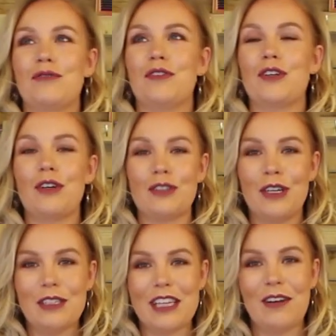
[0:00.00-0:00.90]
for God
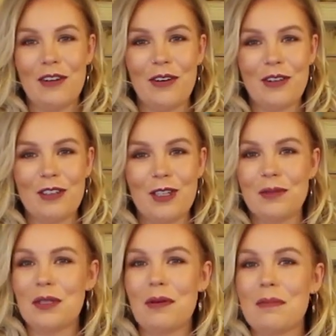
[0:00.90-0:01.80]
knows how long on the
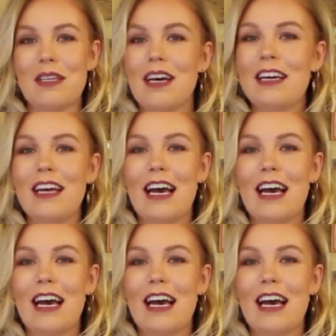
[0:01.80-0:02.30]
Topshop website,